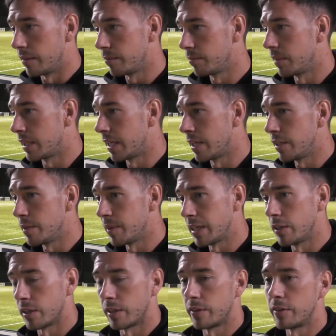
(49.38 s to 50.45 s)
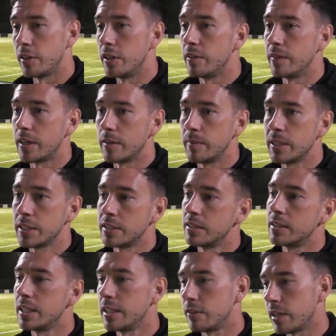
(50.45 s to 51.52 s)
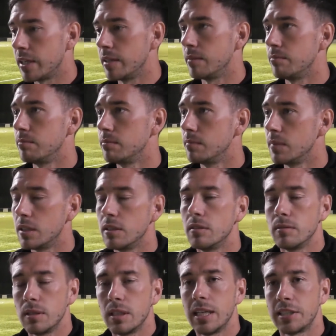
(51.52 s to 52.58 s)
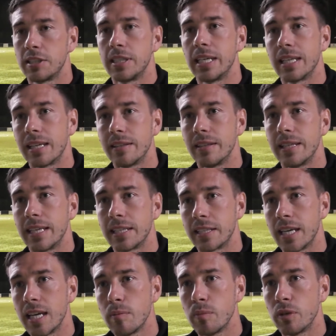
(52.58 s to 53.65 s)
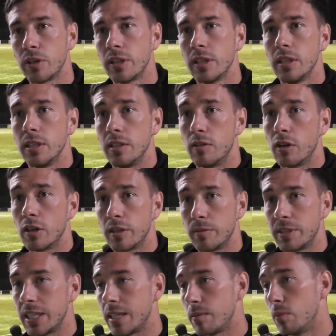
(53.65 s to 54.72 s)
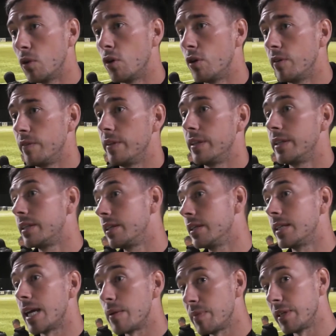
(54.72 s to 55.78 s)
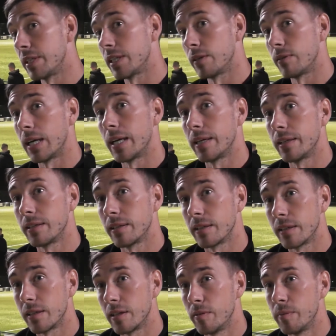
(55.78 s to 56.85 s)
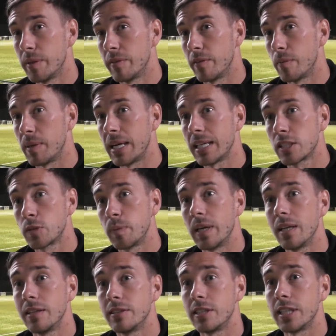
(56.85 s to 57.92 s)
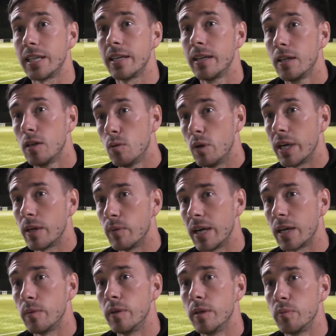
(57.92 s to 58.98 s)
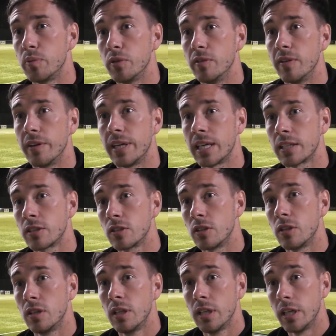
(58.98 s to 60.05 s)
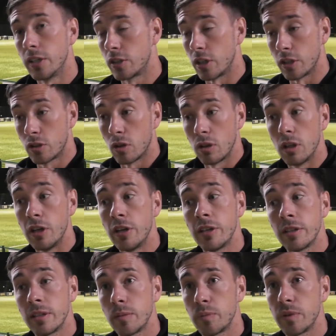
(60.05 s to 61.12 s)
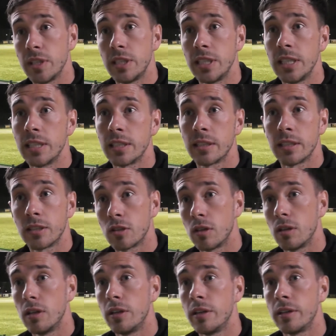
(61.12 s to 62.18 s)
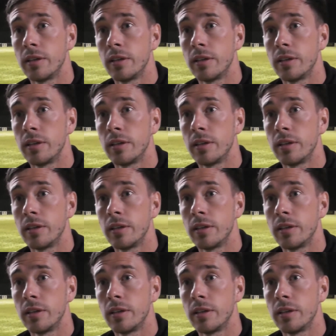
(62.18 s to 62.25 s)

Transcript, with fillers: again you might look at thirty-five minutes and say, right, let's take that in the next game, but you've got to take more of the, the ten minutes that we had a, a bit of a bad spell and say where, where can we improve on that. So it's, it's all learning in pre-season, it's all learning.